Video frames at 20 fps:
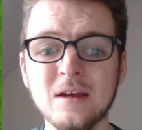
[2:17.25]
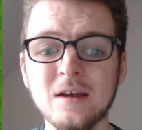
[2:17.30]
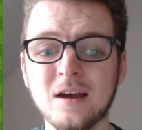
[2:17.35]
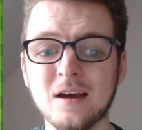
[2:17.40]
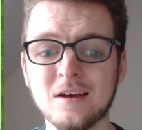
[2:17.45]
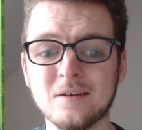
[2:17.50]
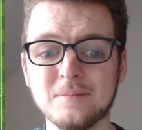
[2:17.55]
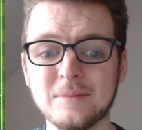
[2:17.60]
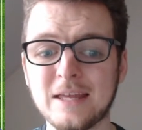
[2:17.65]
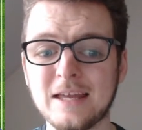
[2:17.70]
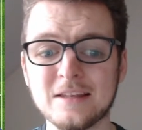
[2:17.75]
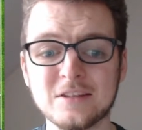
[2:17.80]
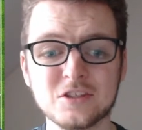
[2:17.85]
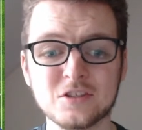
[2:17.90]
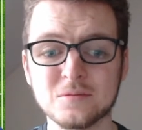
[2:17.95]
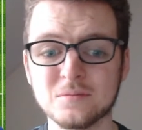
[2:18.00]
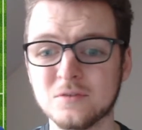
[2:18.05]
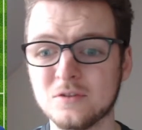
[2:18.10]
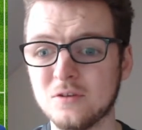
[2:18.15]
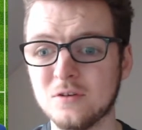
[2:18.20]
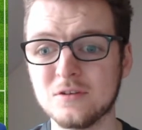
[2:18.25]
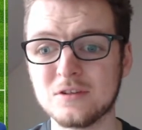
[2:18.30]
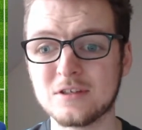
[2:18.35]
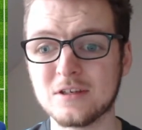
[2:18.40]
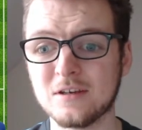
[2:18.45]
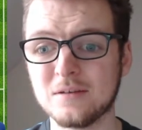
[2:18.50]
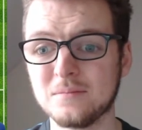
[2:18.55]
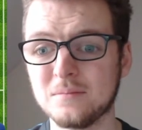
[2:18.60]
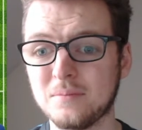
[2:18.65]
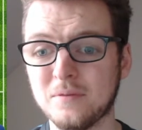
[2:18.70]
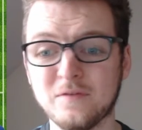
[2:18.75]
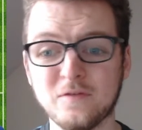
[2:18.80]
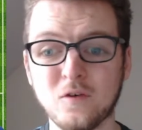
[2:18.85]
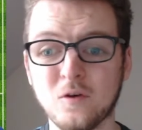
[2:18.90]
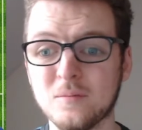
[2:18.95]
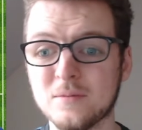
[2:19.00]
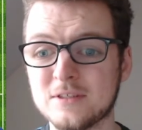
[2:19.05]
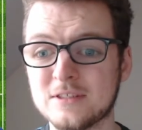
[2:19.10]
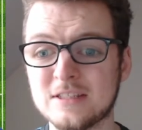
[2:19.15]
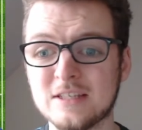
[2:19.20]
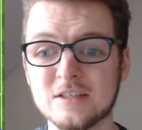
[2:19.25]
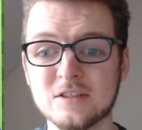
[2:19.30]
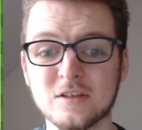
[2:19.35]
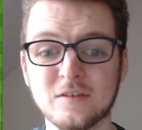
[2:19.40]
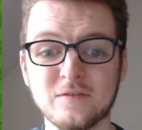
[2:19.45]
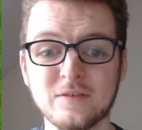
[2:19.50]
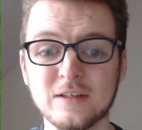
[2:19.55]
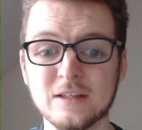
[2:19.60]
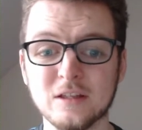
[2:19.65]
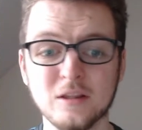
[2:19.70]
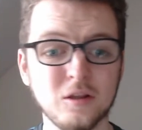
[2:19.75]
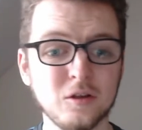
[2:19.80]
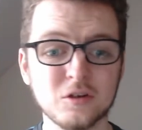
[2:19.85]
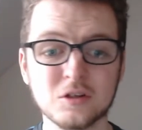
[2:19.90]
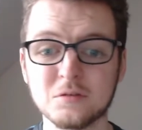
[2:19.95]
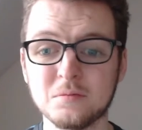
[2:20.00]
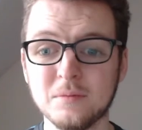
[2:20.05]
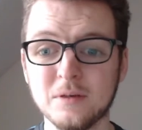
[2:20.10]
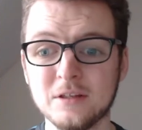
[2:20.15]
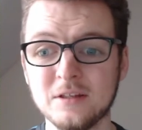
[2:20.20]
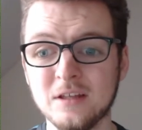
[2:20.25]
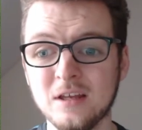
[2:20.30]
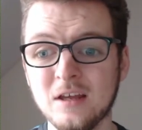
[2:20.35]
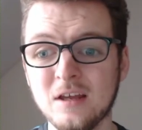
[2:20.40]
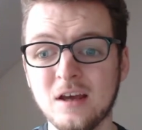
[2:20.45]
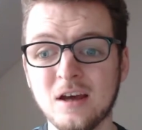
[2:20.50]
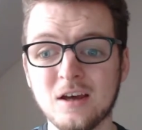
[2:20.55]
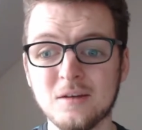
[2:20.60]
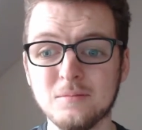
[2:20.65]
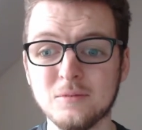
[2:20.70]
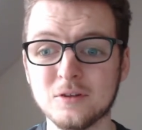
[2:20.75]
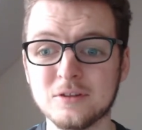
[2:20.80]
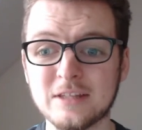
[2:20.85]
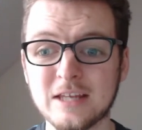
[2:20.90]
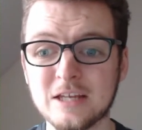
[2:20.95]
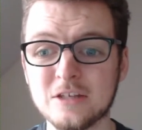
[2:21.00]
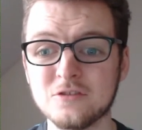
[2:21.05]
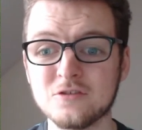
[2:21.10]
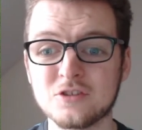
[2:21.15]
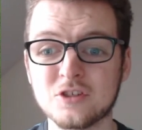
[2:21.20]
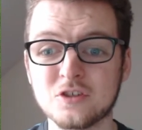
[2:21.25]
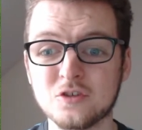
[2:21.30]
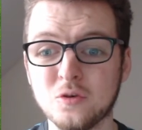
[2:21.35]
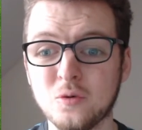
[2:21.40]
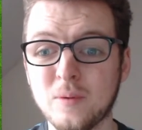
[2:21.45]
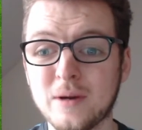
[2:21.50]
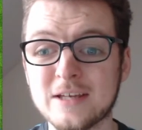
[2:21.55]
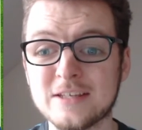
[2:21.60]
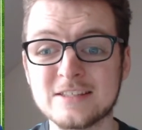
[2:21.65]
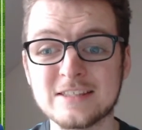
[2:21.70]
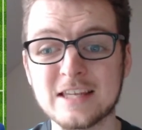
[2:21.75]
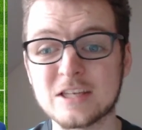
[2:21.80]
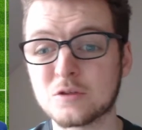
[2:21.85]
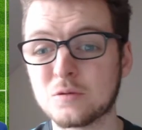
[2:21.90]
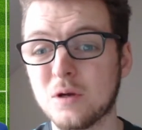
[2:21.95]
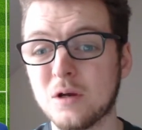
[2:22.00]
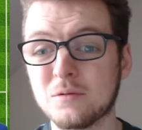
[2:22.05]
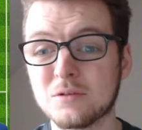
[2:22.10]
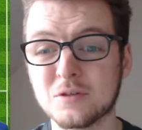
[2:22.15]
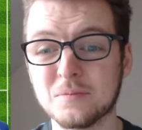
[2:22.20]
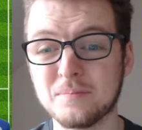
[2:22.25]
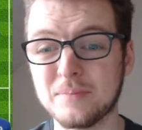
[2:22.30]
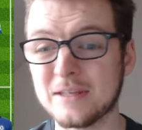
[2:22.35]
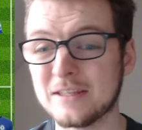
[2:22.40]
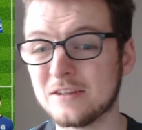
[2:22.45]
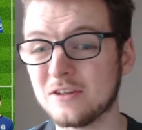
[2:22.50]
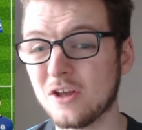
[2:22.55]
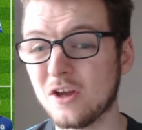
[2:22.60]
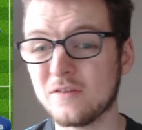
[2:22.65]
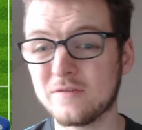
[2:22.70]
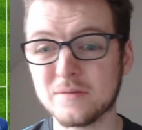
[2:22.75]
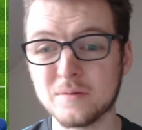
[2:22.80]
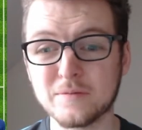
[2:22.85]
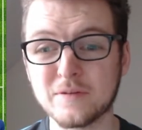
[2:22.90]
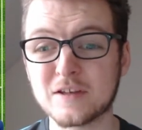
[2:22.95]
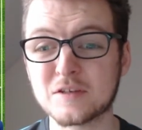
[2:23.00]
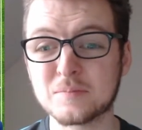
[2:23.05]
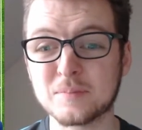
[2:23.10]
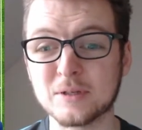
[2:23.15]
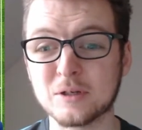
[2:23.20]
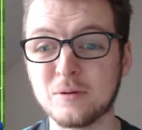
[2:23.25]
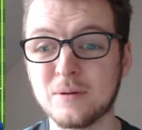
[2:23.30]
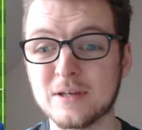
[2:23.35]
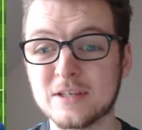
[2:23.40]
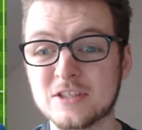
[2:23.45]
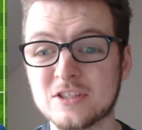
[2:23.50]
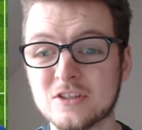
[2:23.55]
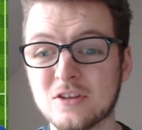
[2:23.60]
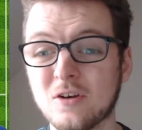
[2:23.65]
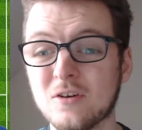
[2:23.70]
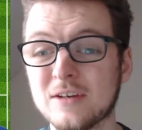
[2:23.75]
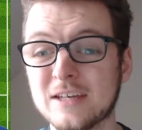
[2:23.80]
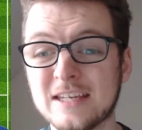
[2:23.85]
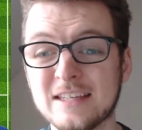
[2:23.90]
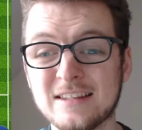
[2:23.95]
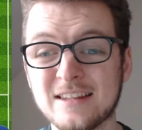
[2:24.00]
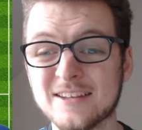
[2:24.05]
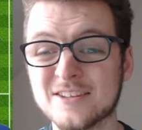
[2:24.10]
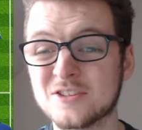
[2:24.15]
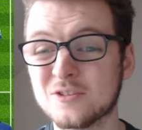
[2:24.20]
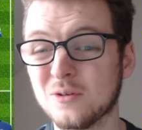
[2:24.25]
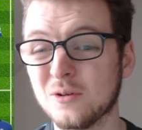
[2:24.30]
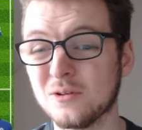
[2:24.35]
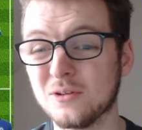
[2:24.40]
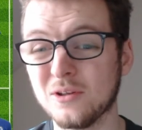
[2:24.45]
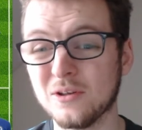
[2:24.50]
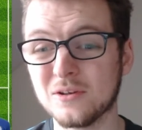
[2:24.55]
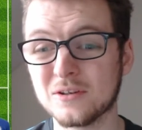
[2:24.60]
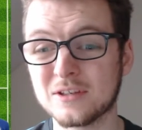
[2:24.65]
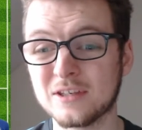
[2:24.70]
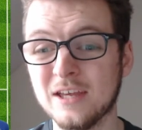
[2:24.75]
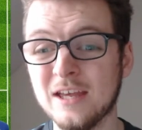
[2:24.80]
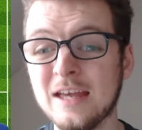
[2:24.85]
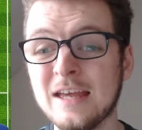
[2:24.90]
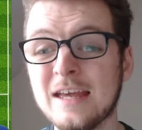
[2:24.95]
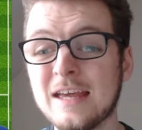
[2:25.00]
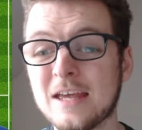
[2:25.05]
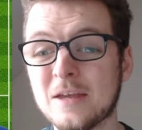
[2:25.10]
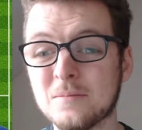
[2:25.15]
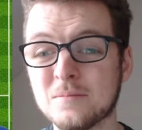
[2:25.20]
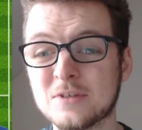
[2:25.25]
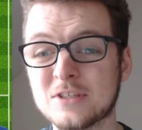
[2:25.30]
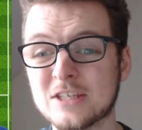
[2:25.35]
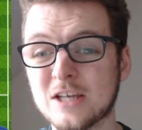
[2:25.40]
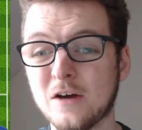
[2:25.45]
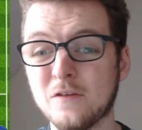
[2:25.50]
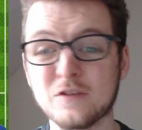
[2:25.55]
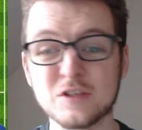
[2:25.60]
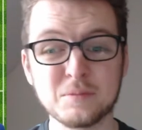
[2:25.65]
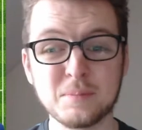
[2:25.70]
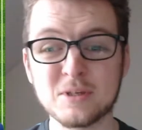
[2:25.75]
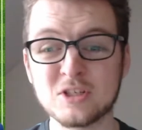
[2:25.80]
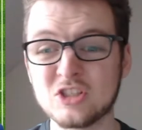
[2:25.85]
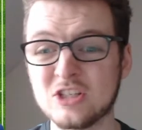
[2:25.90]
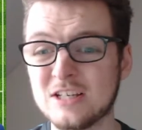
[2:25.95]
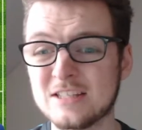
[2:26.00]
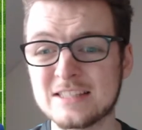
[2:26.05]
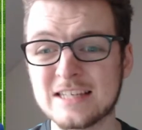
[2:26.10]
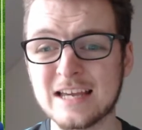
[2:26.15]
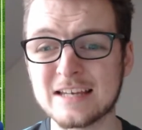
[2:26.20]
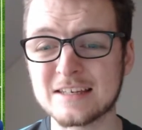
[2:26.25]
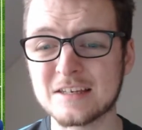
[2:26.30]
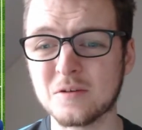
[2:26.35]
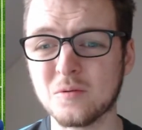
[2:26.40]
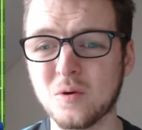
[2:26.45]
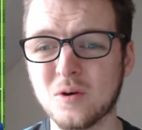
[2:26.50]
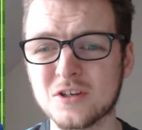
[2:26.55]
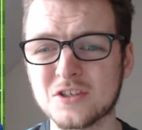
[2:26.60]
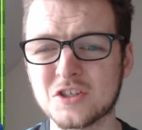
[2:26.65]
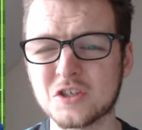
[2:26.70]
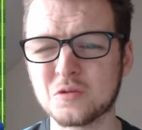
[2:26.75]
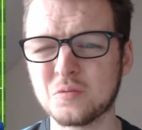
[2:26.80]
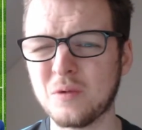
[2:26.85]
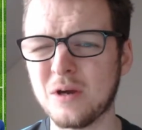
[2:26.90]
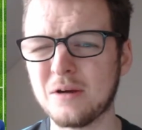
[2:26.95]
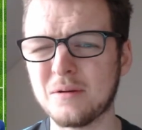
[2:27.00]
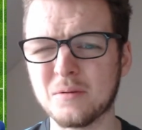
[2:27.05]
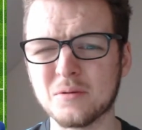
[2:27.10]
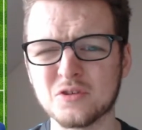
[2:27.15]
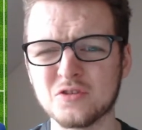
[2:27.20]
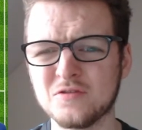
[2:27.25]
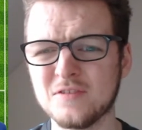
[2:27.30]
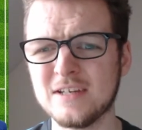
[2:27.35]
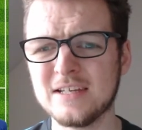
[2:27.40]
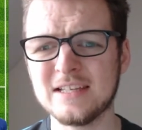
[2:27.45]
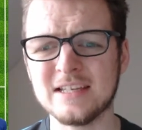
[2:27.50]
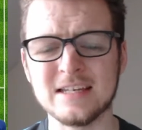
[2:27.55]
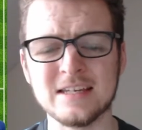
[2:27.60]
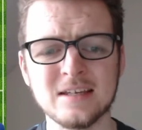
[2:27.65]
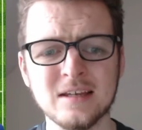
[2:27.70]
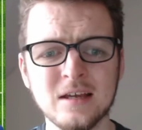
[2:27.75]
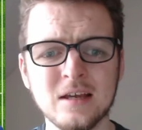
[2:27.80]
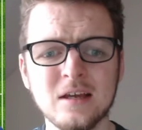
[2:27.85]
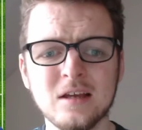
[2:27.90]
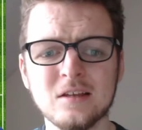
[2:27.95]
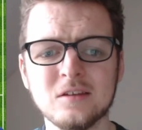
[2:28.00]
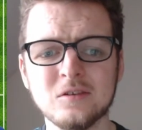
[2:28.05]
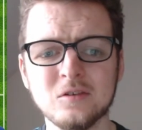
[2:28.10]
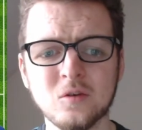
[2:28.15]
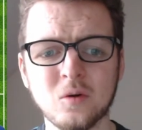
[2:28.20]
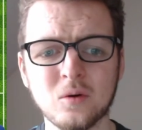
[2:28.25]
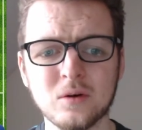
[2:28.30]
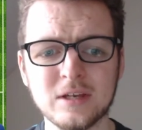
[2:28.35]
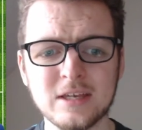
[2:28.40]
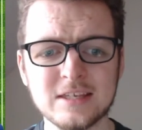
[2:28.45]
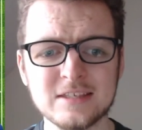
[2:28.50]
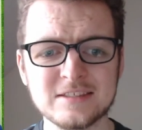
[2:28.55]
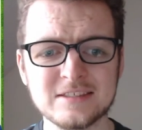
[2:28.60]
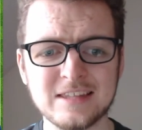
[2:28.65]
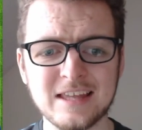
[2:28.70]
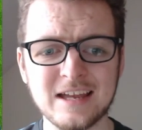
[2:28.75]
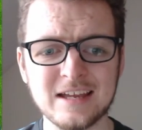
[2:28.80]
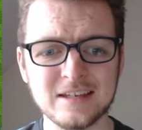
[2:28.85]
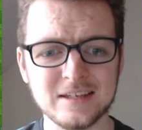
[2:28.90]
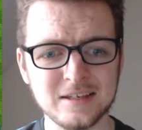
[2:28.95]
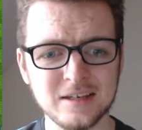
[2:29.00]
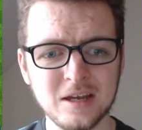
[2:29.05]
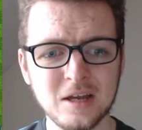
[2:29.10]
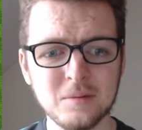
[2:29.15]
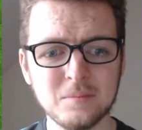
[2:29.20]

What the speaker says: They had some good performances. I think Lookman looked dangerous as always, and that's why I was a bit nervy with Azpilicueta starting. He does not look himself, especially attacking-wise as well. It was really not his day.